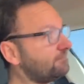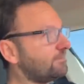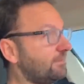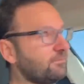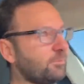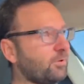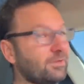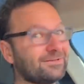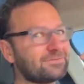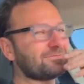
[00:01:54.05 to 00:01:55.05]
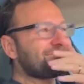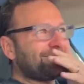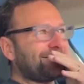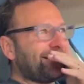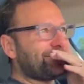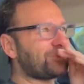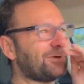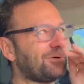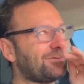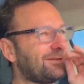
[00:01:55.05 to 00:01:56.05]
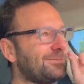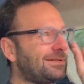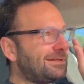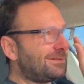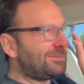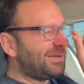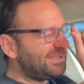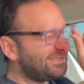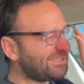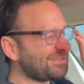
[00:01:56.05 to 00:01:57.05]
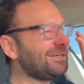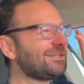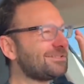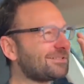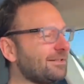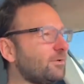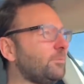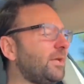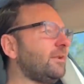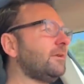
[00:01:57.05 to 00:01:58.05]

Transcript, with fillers: it's kind of important because sometimes we go over the limit a little bit, just a little bit.